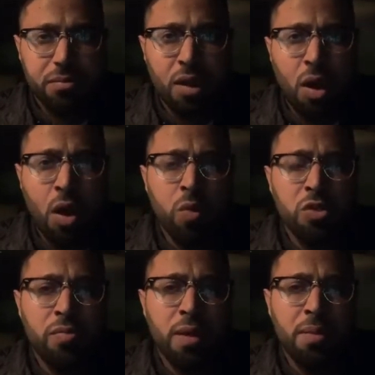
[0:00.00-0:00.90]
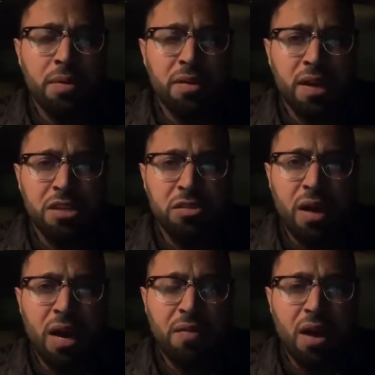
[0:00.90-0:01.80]
Always remember that you
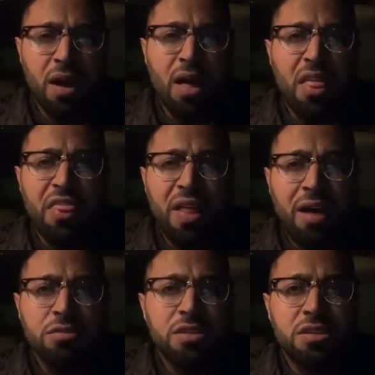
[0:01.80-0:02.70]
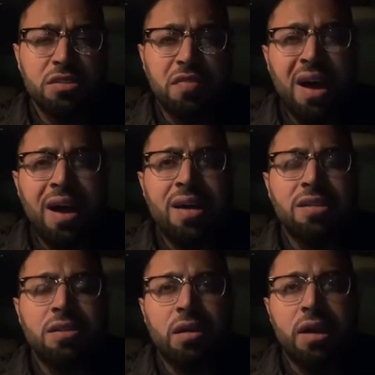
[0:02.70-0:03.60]
have thousands of
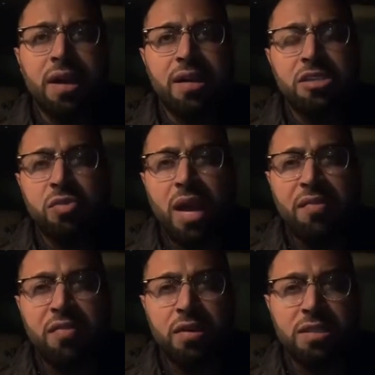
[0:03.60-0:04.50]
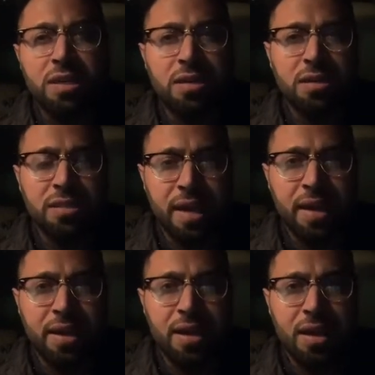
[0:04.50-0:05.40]
eyes looking at you every single
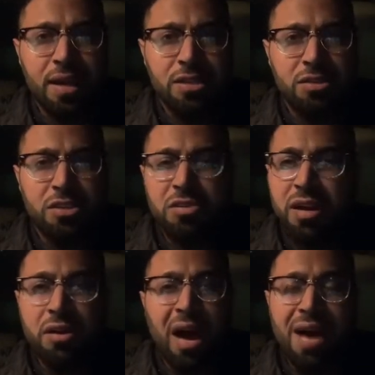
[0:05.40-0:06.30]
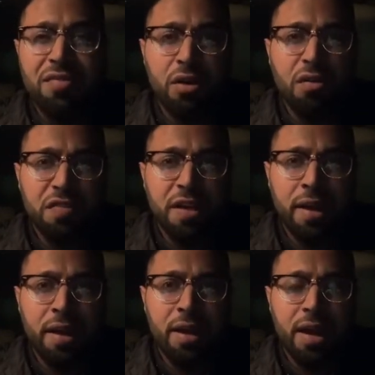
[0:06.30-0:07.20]
day, so you cannot have an off
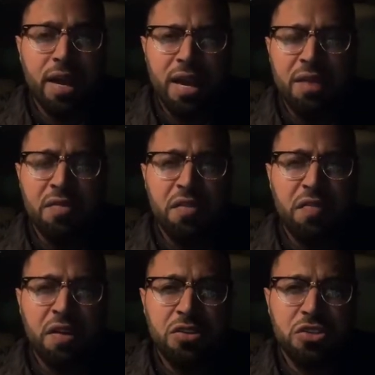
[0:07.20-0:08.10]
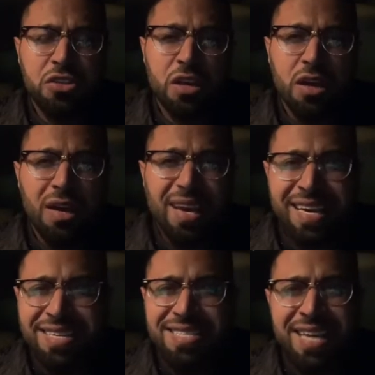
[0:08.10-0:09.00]
day, even if it's
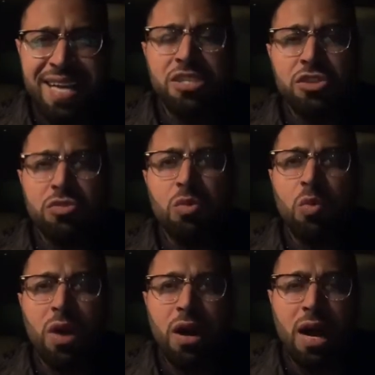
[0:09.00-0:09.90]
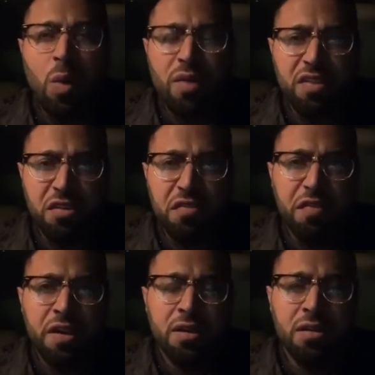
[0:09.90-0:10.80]
inside you, however you
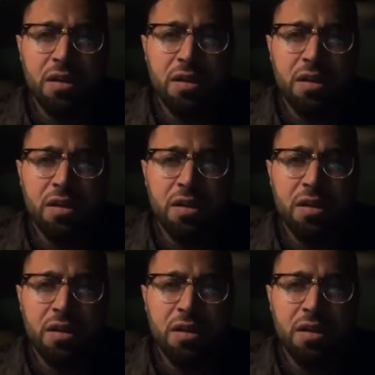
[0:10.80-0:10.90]
feel.